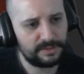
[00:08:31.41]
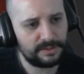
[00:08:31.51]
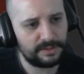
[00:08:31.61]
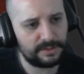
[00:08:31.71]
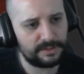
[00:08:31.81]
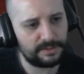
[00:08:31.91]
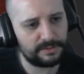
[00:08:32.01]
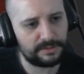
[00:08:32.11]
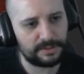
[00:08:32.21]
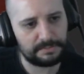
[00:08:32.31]

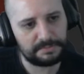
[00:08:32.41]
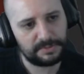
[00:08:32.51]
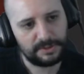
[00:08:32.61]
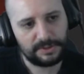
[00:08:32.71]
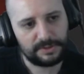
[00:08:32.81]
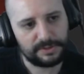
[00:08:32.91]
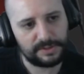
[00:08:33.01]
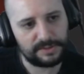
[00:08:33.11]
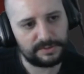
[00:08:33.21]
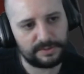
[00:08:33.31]
And yeah,
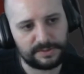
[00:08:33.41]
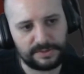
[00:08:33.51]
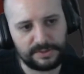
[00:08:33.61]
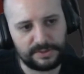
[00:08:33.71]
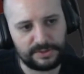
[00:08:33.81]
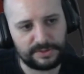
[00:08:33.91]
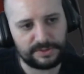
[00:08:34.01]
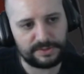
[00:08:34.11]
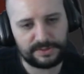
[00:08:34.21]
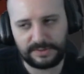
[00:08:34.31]
as you can see,
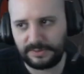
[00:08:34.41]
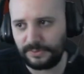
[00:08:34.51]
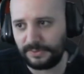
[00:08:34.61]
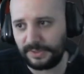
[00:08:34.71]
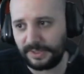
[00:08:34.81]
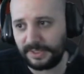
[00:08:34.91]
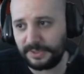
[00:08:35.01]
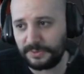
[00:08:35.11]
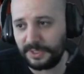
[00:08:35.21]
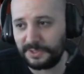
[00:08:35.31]
she's doing like
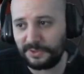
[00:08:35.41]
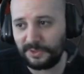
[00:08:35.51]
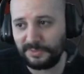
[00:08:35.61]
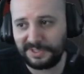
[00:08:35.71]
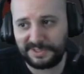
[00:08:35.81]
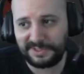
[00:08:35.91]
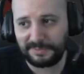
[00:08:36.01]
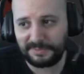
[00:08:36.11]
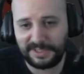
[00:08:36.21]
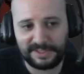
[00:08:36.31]
hand-to-hand combat,
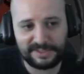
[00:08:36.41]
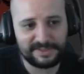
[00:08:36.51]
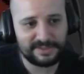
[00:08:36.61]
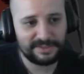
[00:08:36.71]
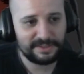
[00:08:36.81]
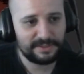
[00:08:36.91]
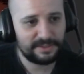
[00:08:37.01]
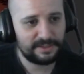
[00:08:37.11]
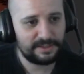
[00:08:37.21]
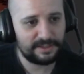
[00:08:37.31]
some kicks.
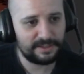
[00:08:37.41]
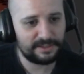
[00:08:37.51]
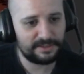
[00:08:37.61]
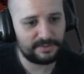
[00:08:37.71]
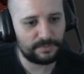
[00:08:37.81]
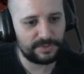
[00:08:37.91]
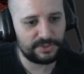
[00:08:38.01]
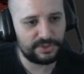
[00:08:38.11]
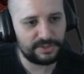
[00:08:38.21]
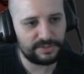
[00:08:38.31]
And when
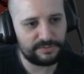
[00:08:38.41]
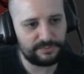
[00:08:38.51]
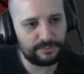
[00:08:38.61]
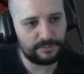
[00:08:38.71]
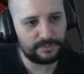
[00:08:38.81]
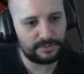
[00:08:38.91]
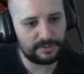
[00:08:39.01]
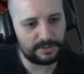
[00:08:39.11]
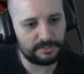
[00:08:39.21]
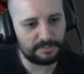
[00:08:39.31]
she is full
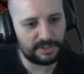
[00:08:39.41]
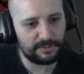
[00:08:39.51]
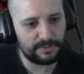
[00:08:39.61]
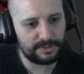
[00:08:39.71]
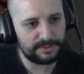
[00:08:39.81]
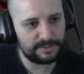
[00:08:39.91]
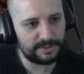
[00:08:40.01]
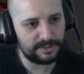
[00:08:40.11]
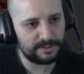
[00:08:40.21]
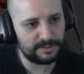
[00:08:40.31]
power,
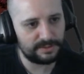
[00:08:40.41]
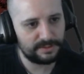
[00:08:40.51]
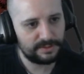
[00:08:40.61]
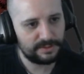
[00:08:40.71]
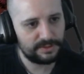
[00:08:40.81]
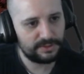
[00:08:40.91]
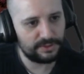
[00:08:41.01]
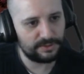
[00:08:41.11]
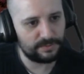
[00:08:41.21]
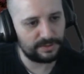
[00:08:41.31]
then
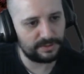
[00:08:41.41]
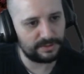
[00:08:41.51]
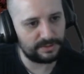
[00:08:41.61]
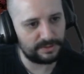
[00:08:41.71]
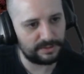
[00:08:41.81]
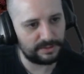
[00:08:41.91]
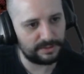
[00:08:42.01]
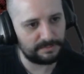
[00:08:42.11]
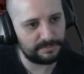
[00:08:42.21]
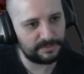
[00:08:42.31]
she will
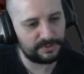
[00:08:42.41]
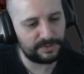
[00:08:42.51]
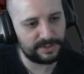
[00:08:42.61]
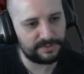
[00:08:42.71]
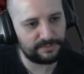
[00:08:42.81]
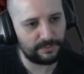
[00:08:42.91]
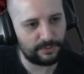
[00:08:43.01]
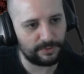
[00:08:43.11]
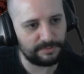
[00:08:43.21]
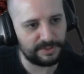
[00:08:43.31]

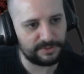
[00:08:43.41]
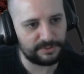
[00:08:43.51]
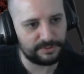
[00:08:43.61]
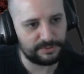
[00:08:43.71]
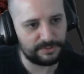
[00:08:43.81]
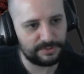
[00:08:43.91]
transform into